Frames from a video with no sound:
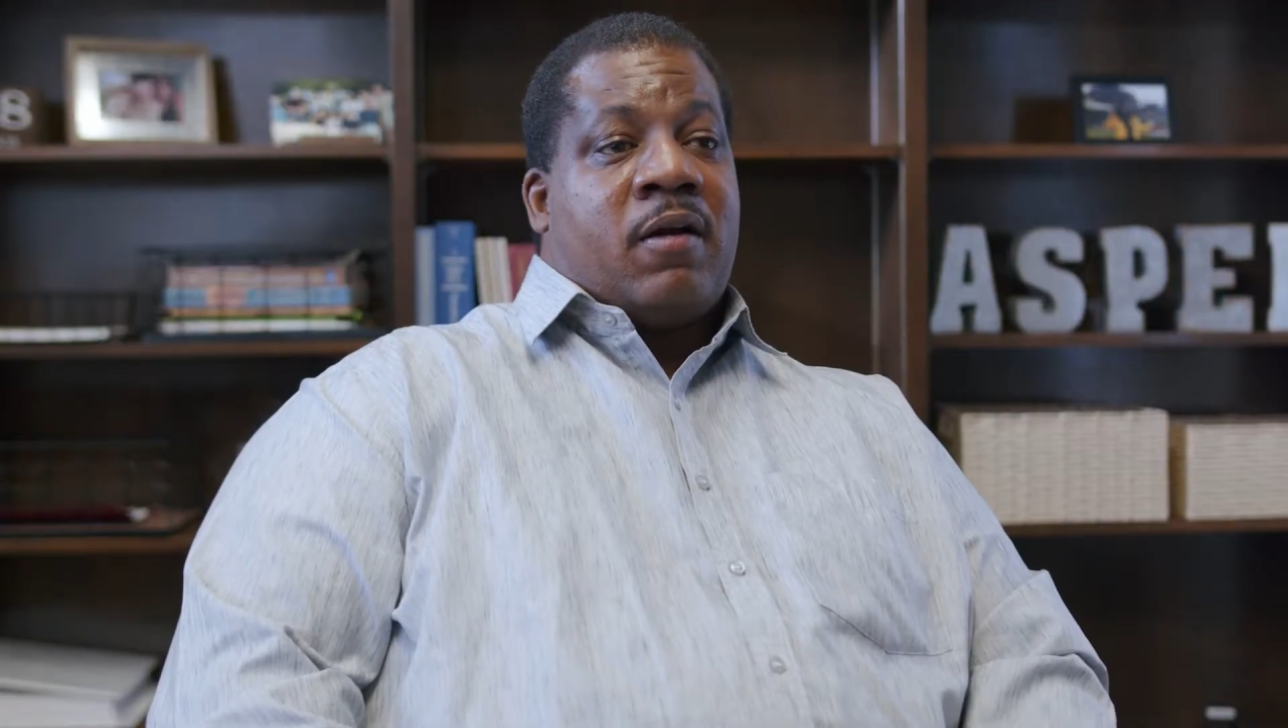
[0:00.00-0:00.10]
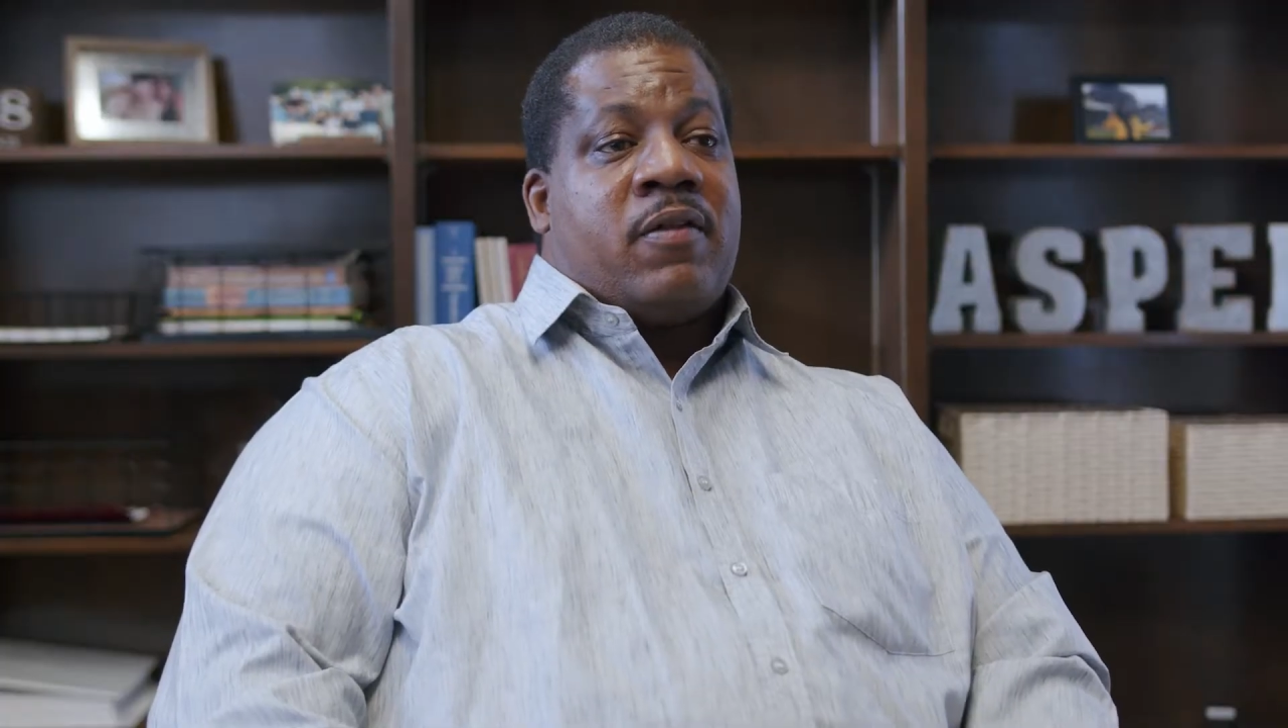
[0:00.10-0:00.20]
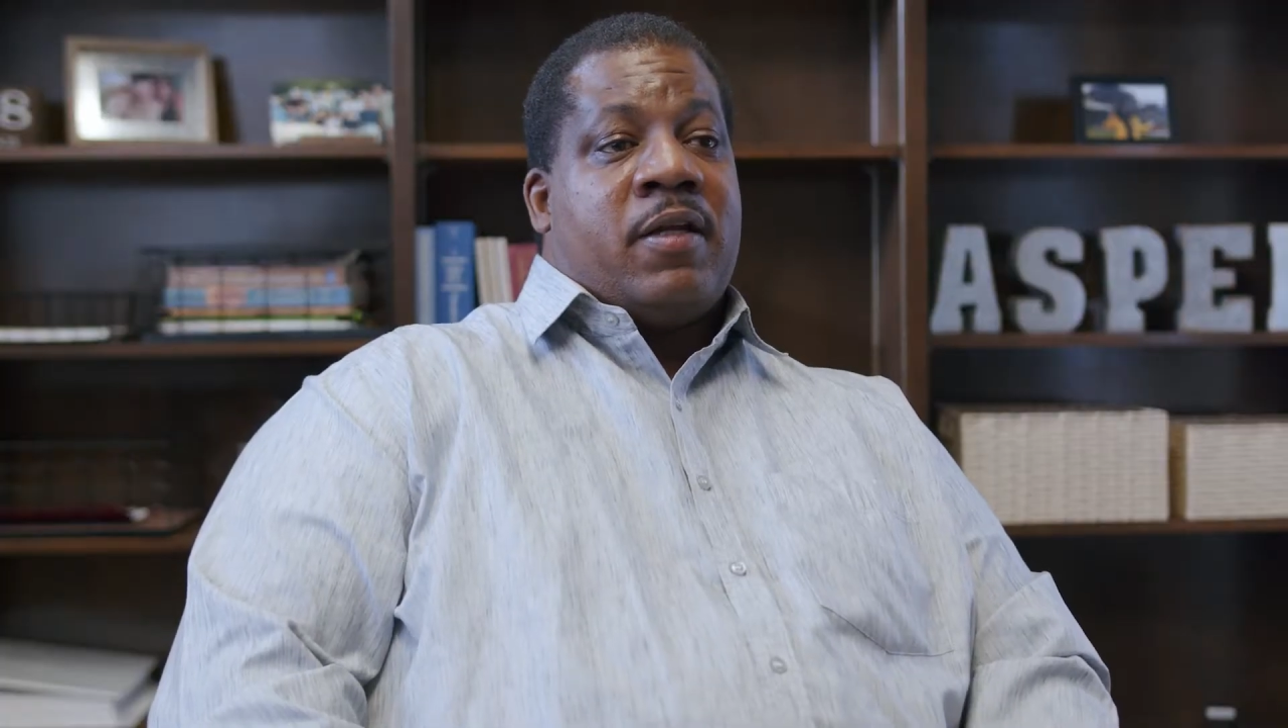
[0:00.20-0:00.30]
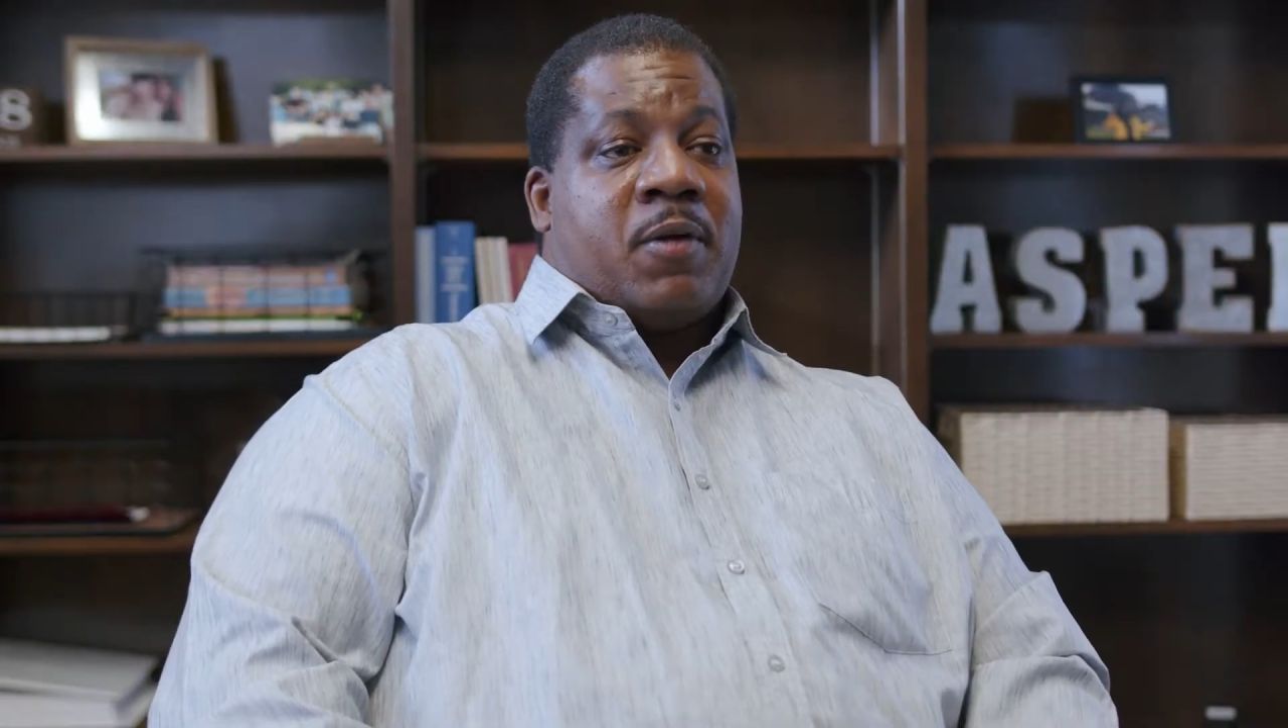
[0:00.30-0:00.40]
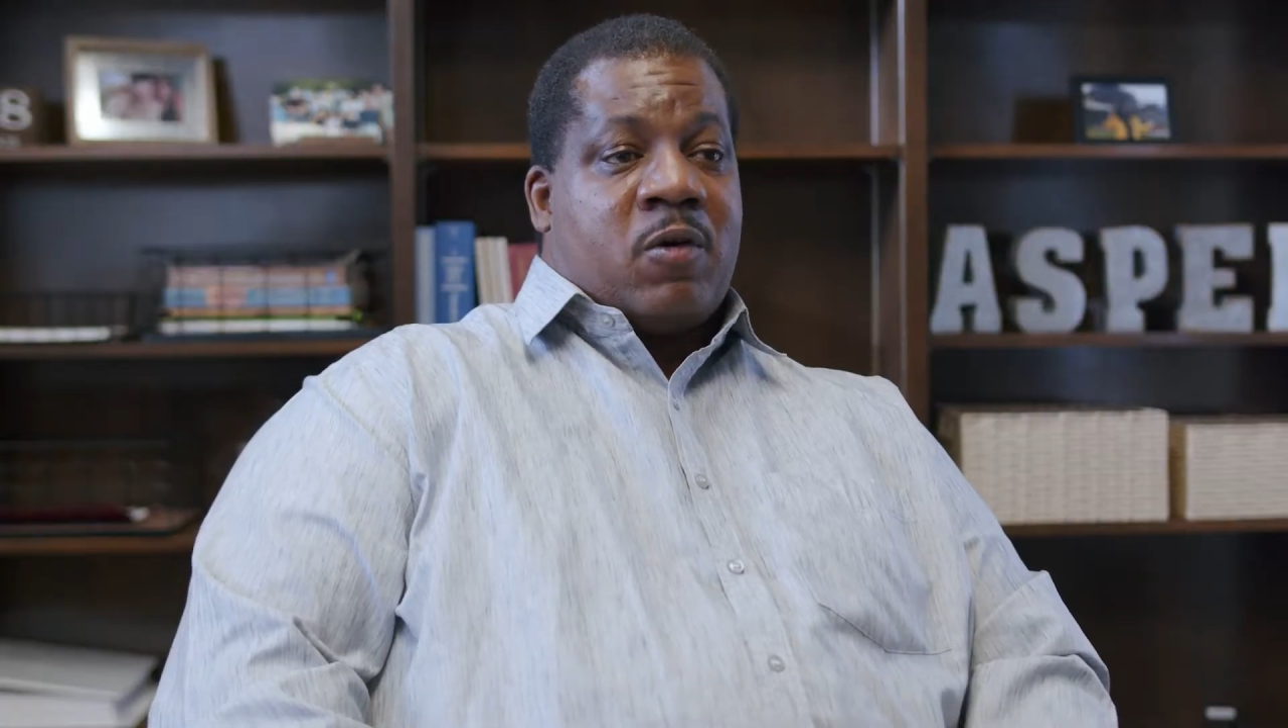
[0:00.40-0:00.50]
of
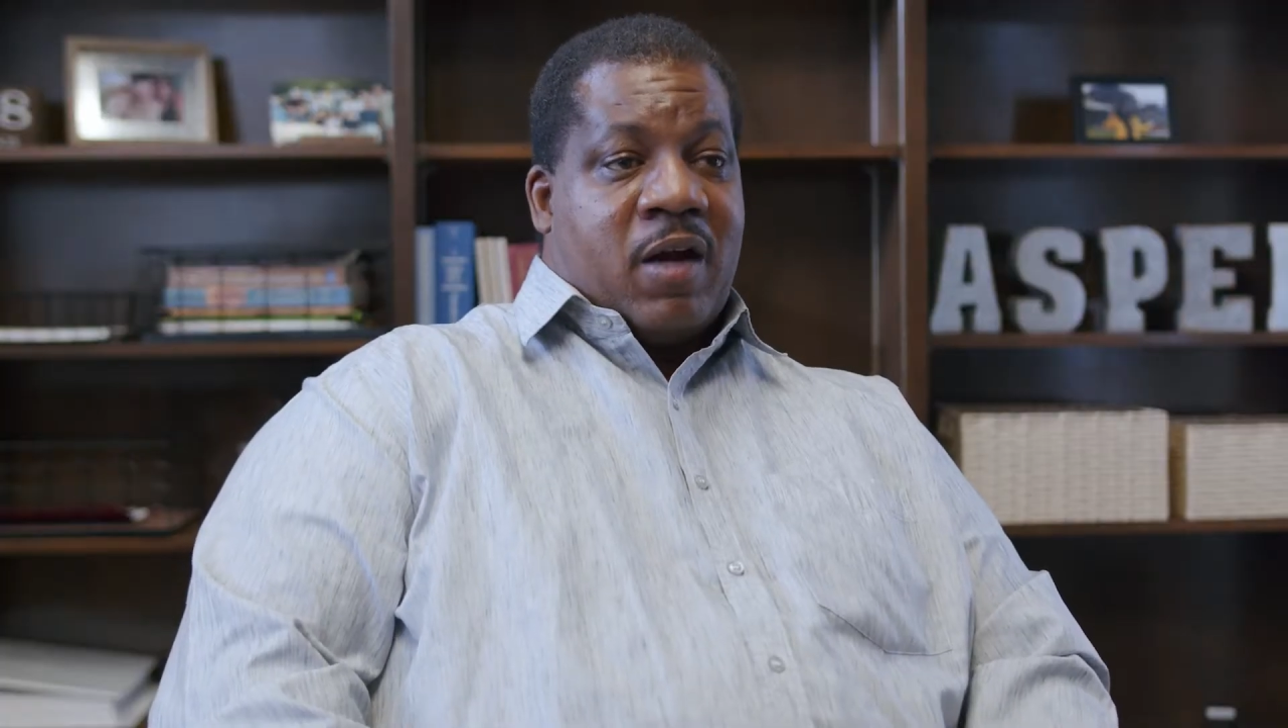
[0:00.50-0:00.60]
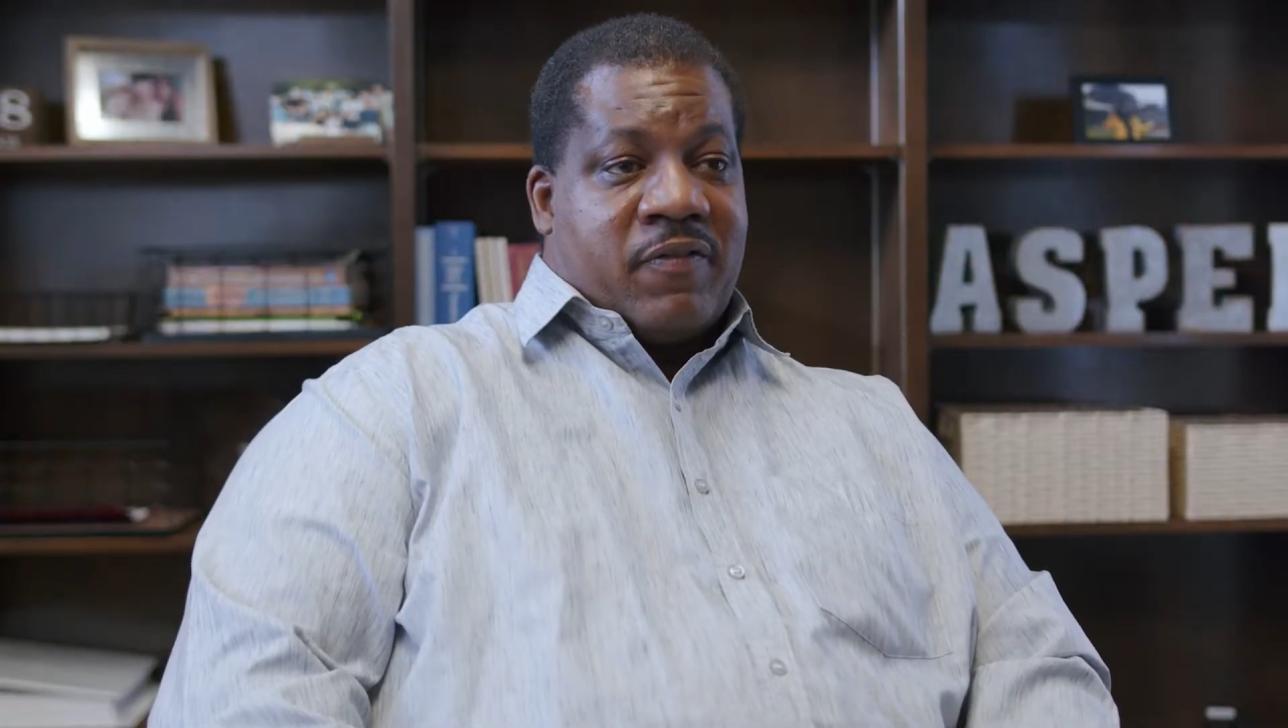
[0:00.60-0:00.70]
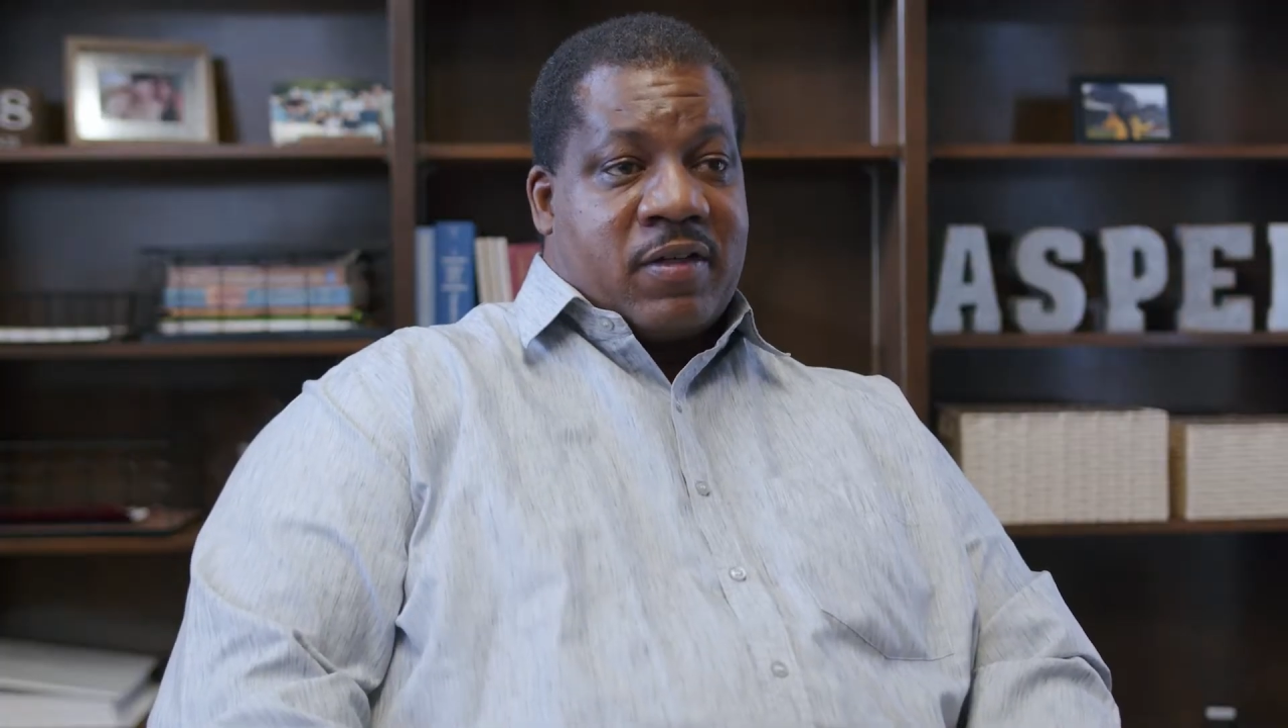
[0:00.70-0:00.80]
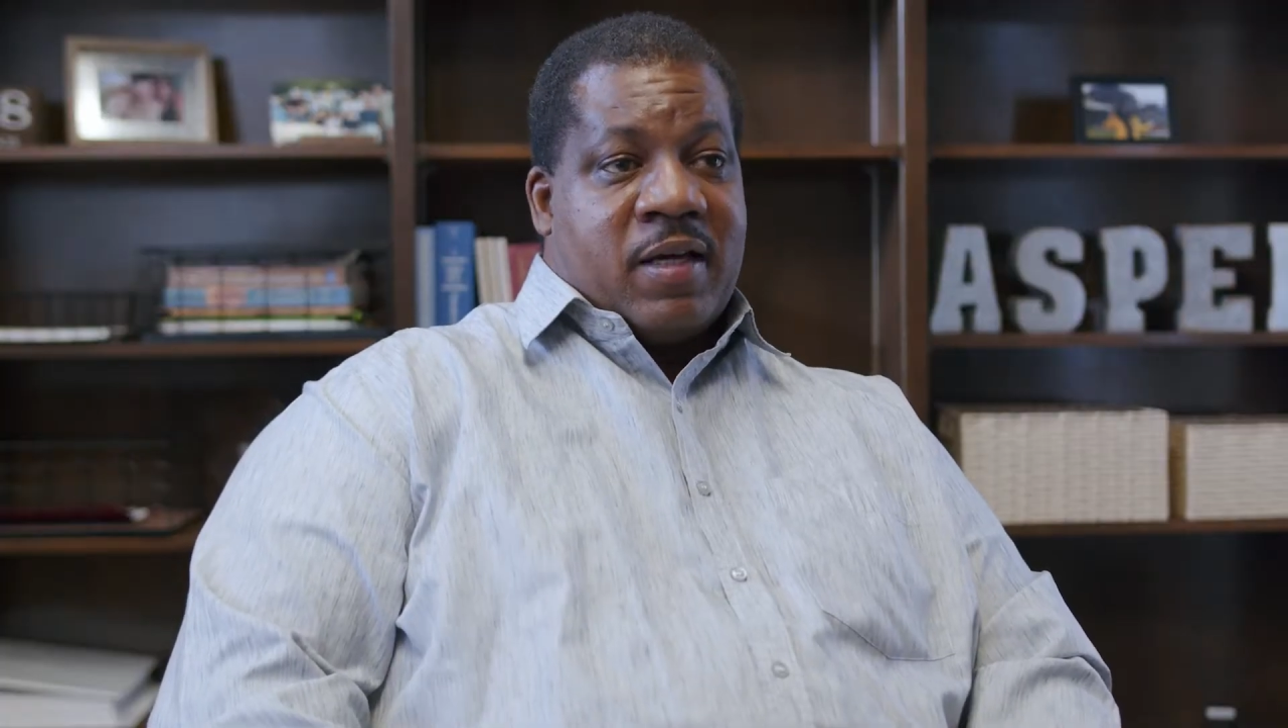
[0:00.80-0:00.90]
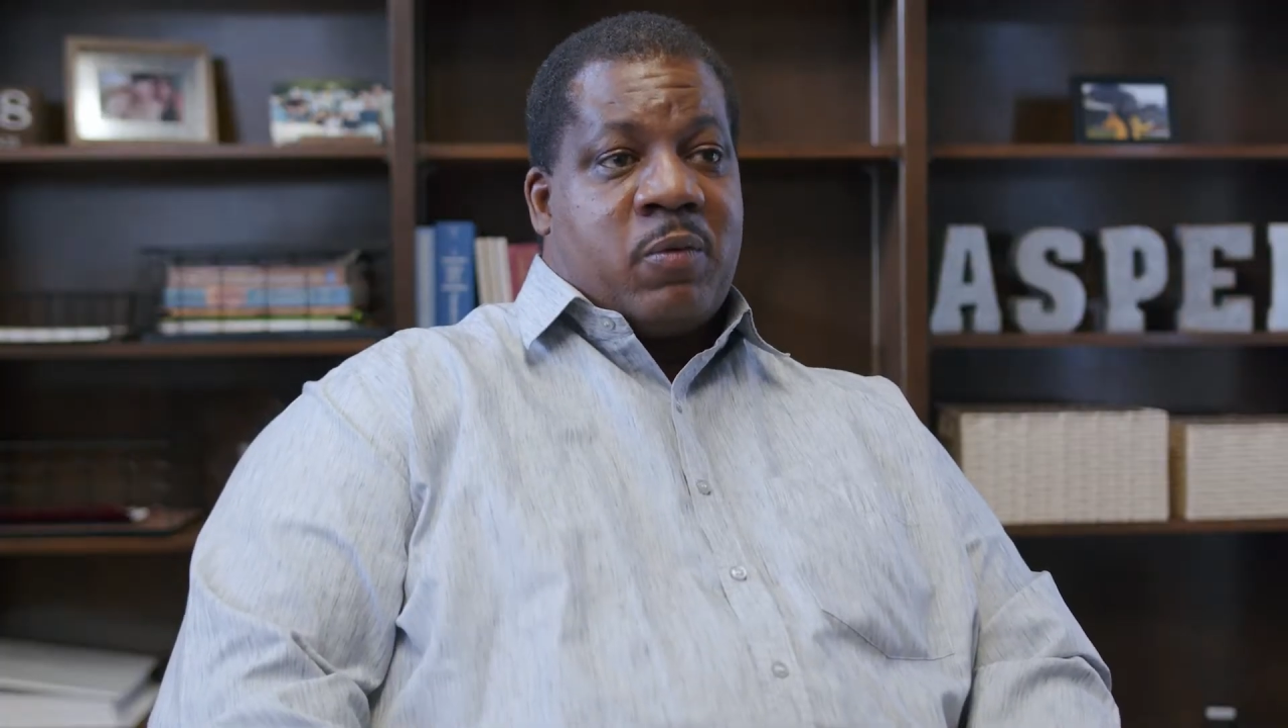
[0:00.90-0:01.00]
the
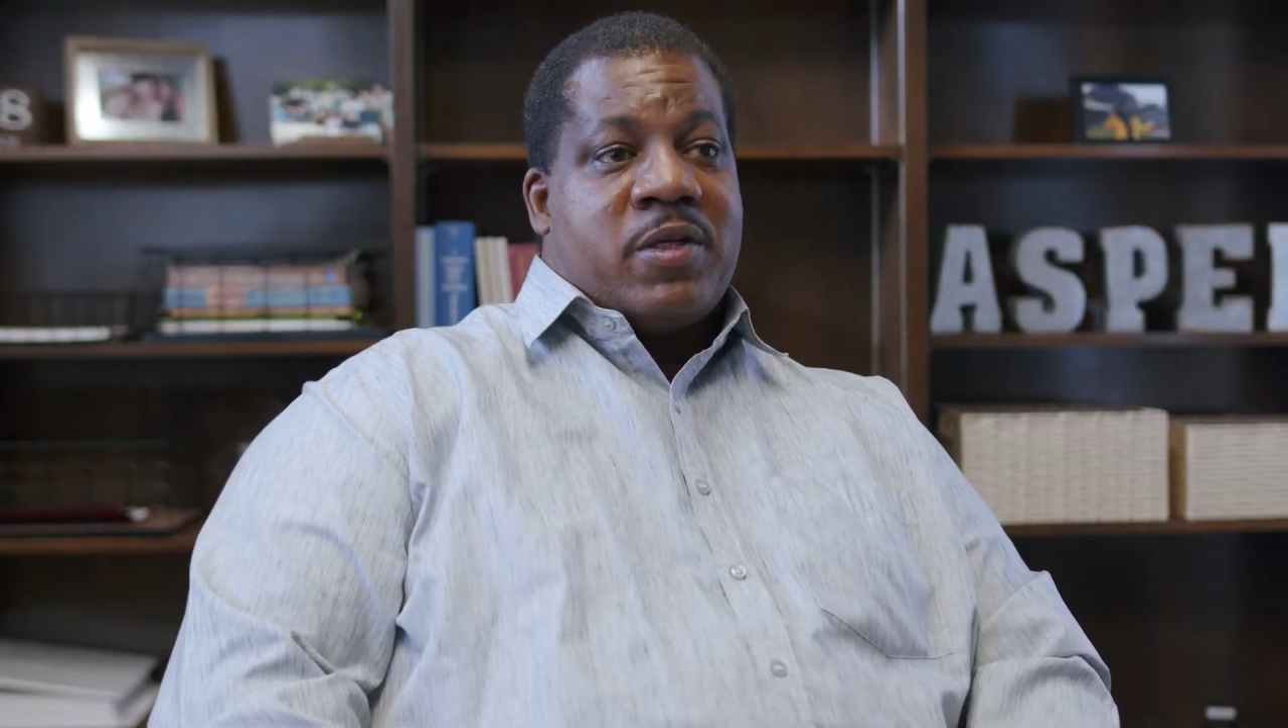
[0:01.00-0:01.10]
demographics that